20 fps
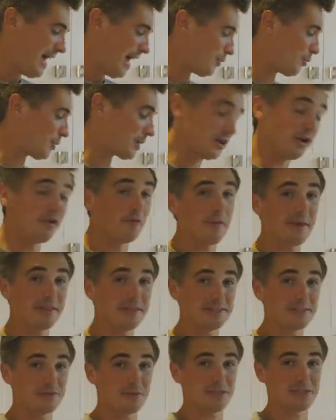And what I love about
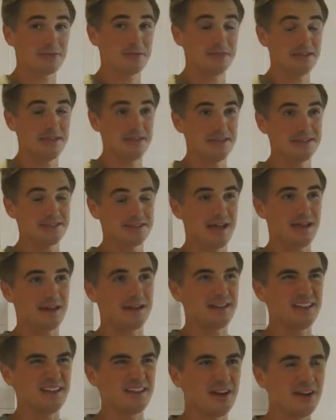this recipe is that
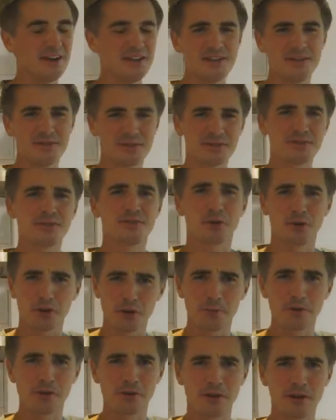like it kind of uses store
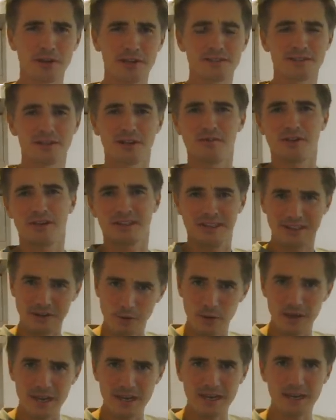cupboard ingredients. I have like
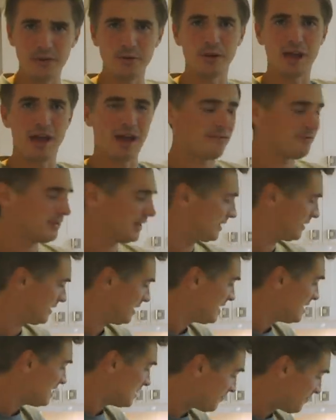linguine, we have like
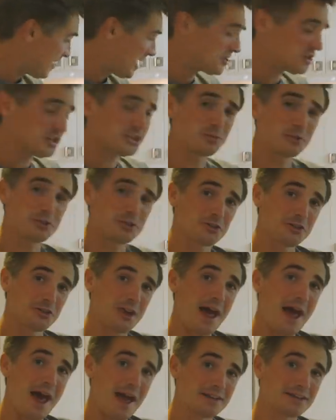the veggies, which are
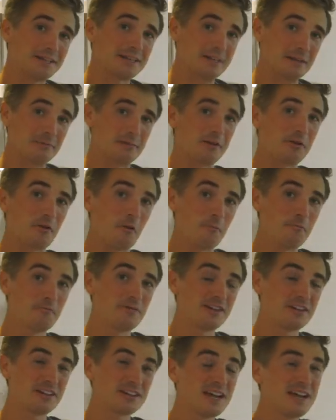gonna add a little bit of oomph
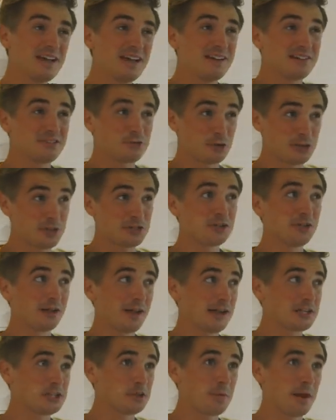in it. Traditional
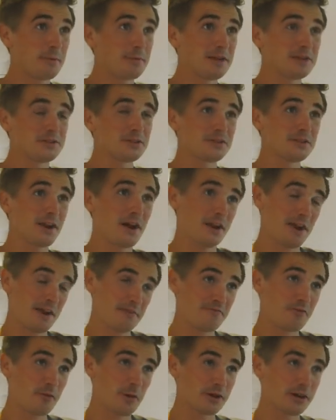cacio pepe does not
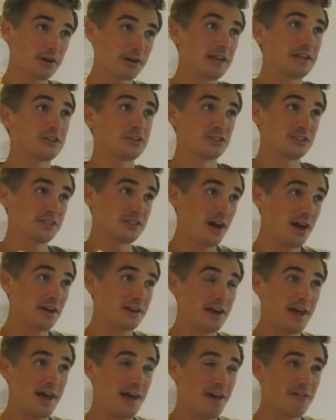have butter, it does
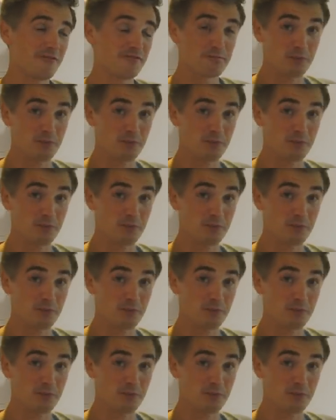not have